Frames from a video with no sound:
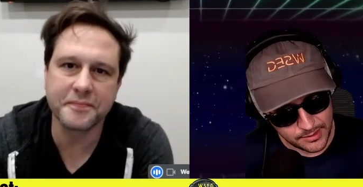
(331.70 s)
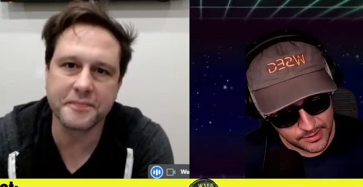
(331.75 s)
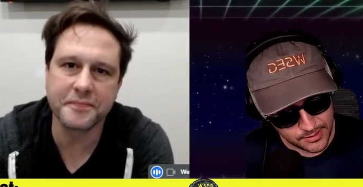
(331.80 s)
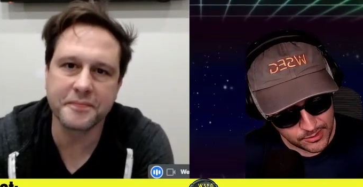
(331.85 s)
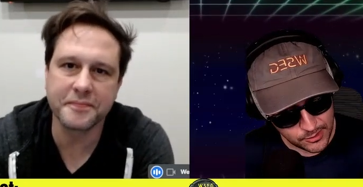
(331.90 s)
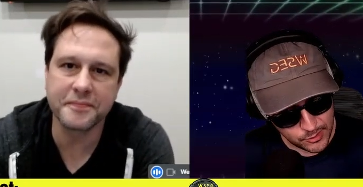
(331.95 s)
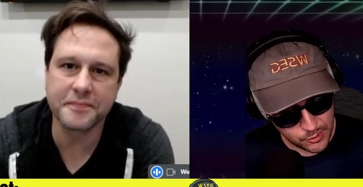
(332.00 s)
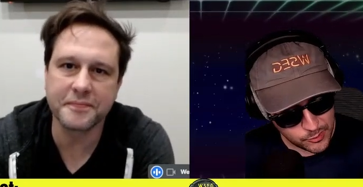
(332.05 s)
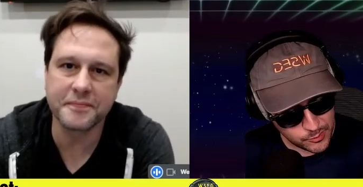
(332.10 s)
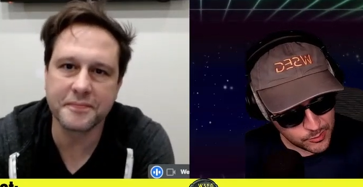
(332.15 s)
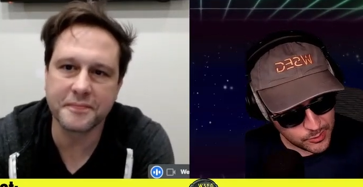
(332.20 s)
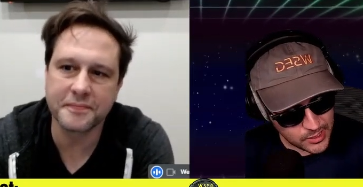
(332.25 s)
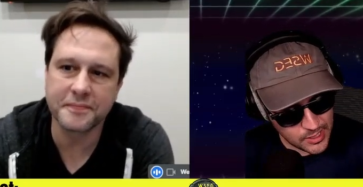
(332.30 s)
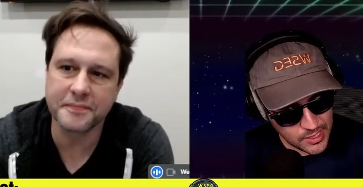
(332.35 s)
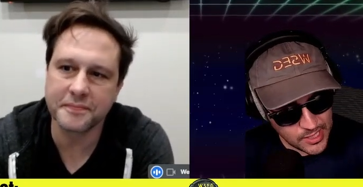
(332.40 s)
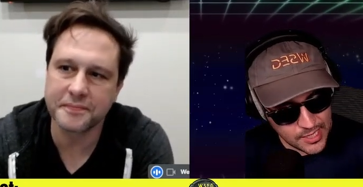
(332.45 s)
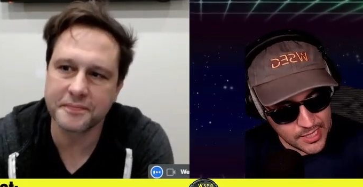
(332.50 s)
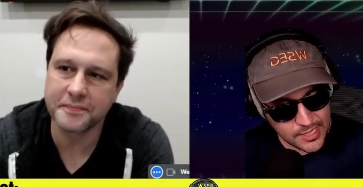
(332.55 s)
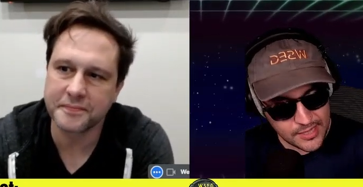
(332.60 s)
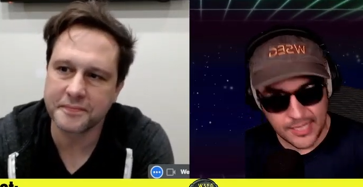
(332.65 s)
Speaker 1: you, you
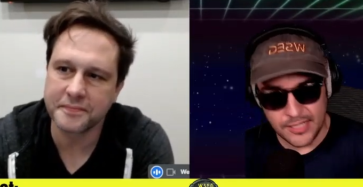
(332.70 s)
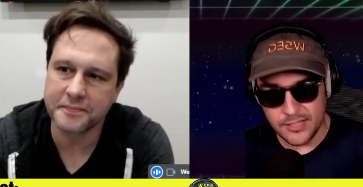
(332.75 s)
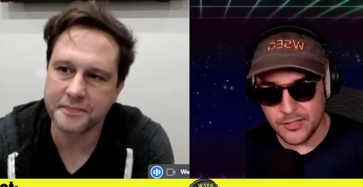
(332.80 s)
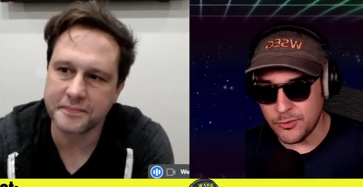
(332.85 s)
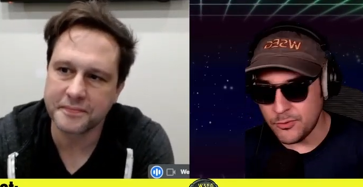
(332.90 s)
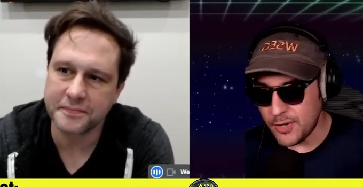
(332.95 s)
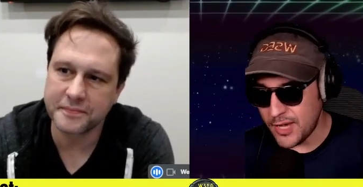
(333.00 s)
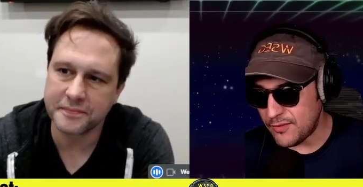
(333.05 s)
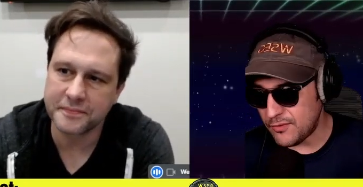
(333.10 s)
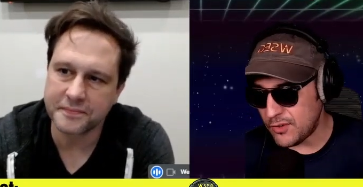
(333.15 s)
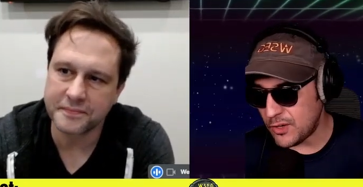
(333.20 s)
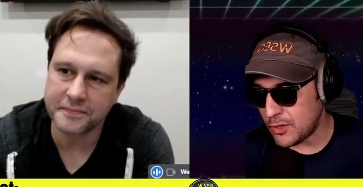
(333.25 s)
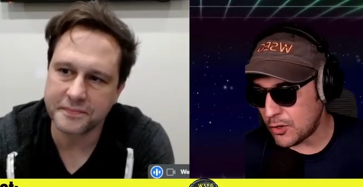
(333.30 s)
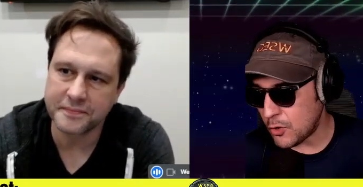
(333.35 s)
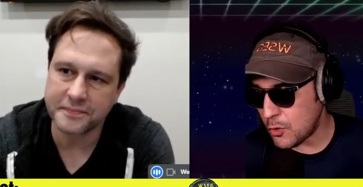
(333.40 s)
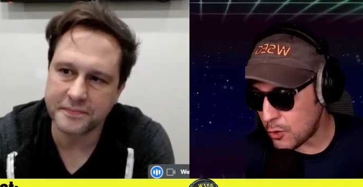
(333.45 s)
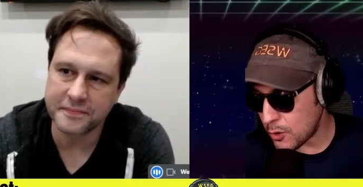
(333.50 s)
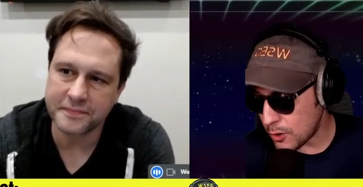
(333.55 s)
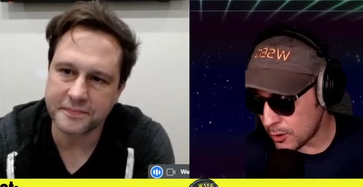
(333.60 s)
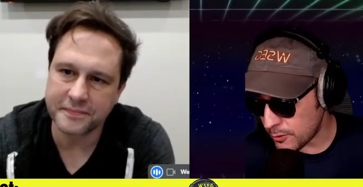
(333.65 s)
they do have a
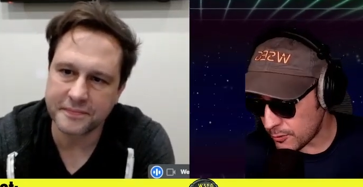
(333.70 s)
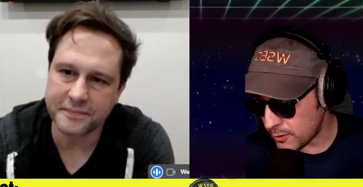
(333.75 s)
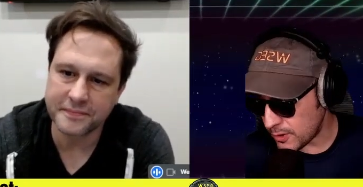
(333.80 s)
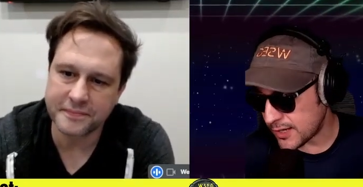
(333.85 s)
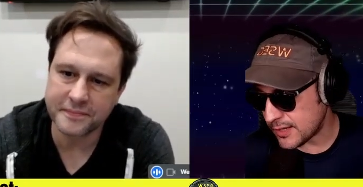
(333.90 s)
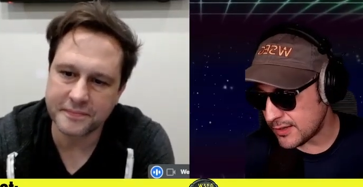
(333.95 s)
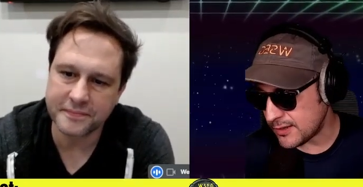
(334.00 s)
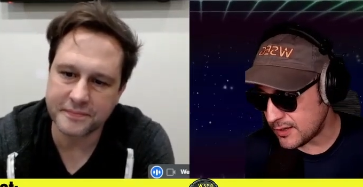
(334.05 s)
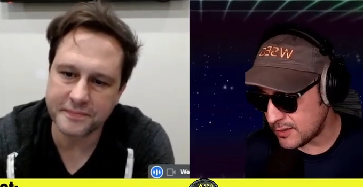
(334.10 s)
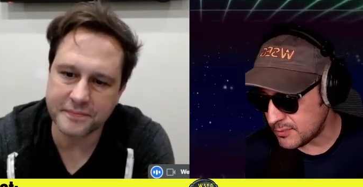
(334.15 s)
core curriculum